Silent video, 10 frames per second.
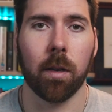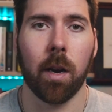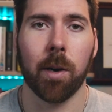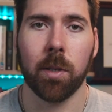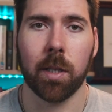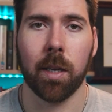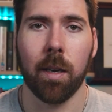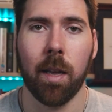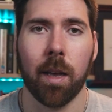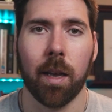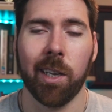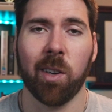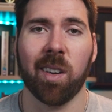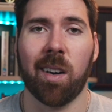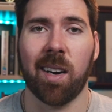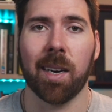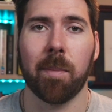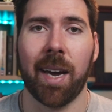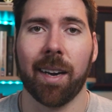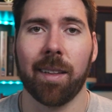or Notion, you can
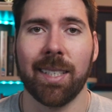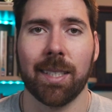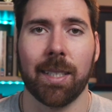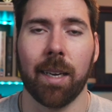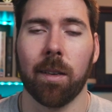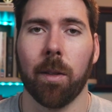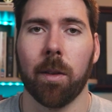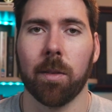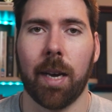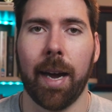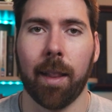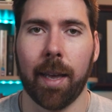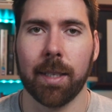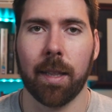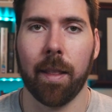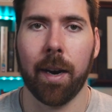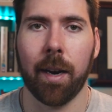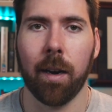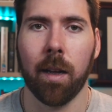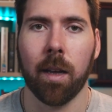automatically sync all those highlights
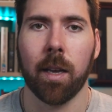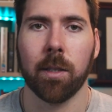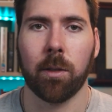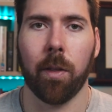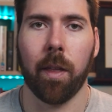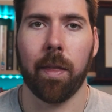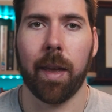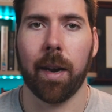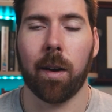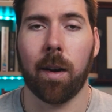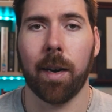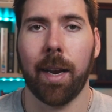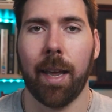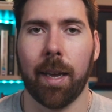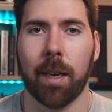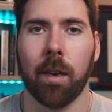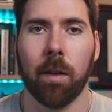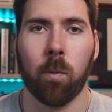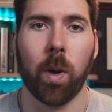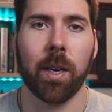there so that they are on hand
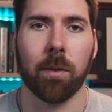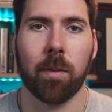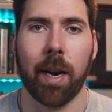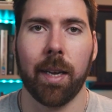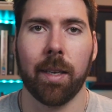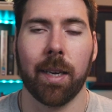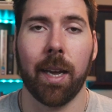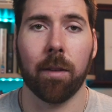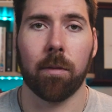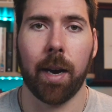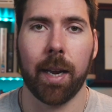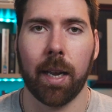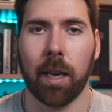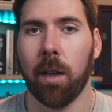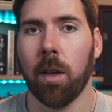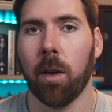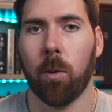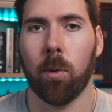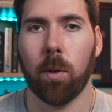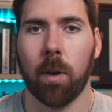when you're ready to get writing
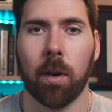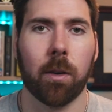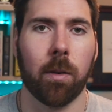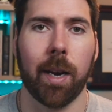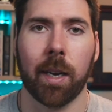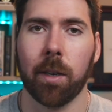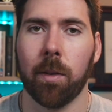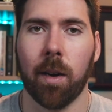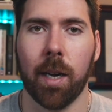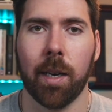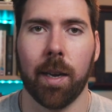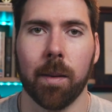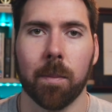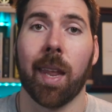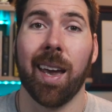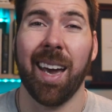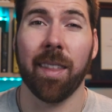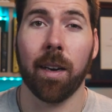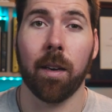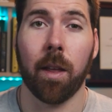or creating new content.
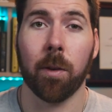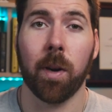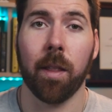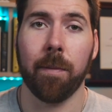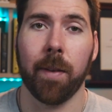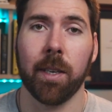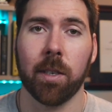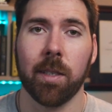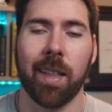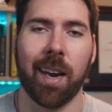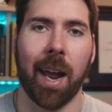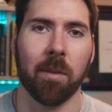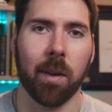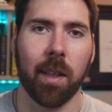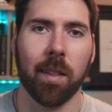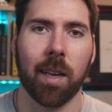And then another one of the features that I really